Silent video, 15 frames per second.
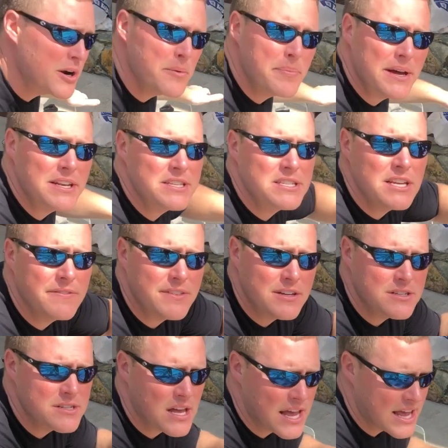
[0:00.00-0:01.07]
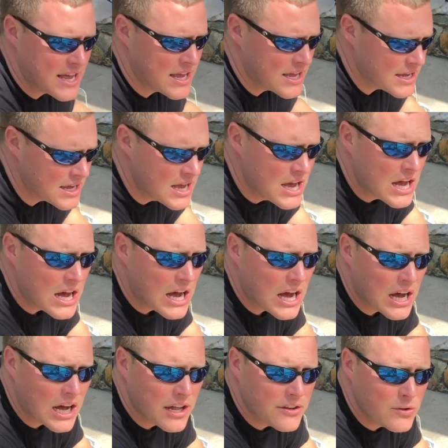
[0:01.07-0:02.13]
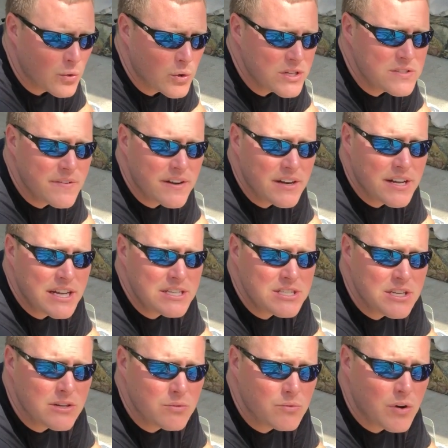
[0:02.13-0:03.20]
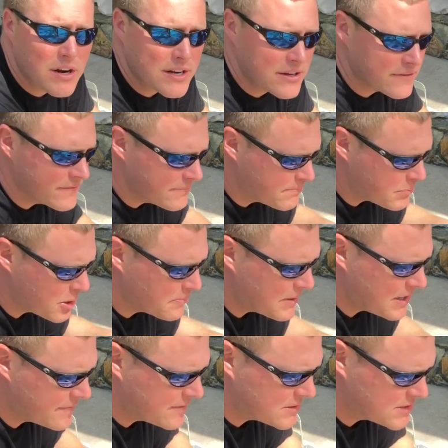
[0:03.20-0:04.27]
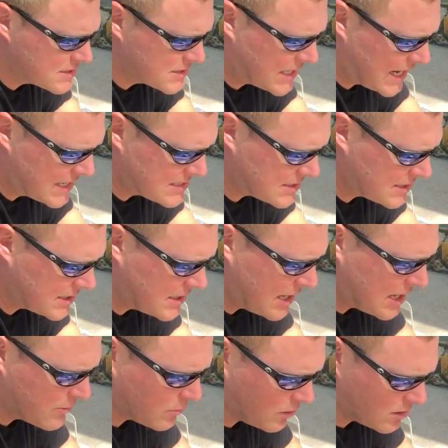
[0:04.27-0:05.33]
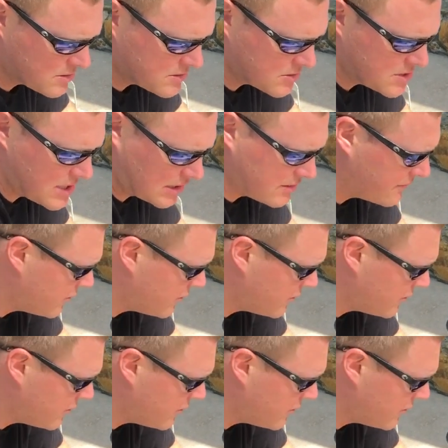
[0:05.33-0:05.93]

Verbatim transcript: propane to see if there's a noise variation running propane versus gasoline, and we'll also check